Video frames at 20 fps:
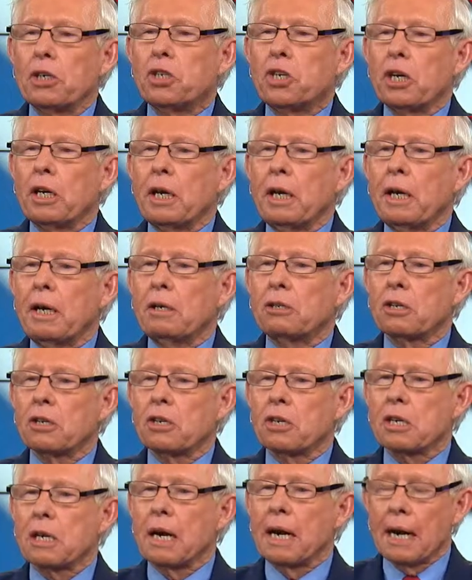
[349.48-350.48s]

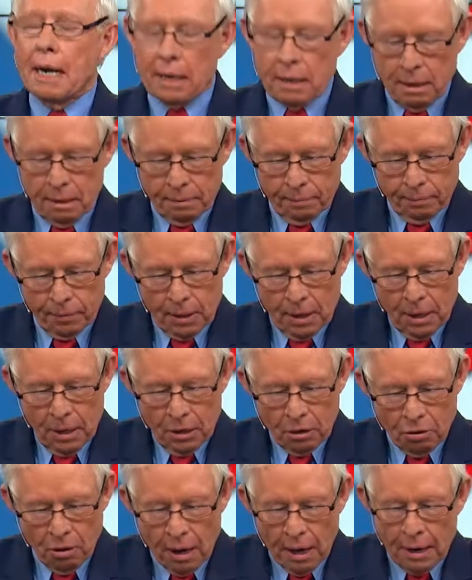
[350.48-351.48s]
Jesus said.
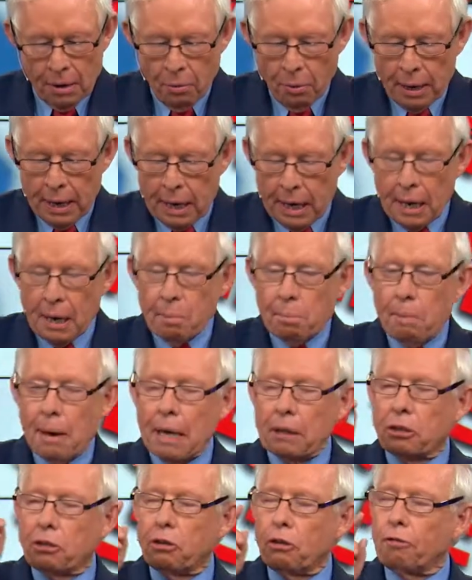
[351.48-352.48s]
Try reading
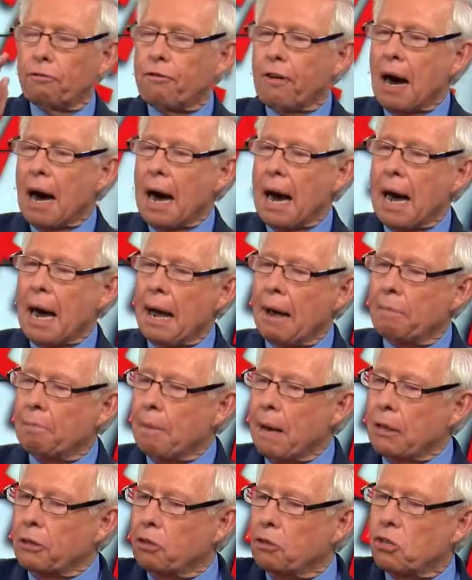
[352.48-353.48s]
Matthew 5,
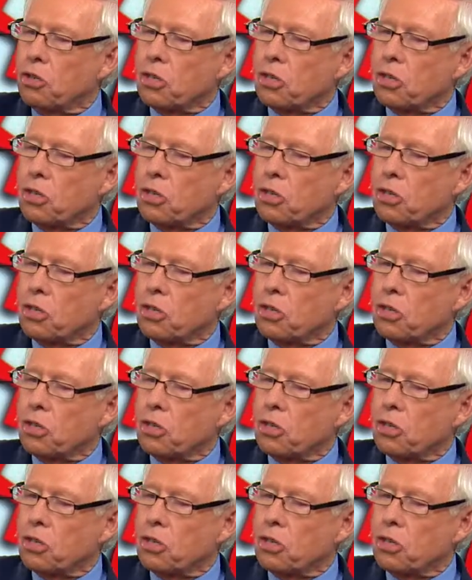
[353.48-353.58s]
Matthew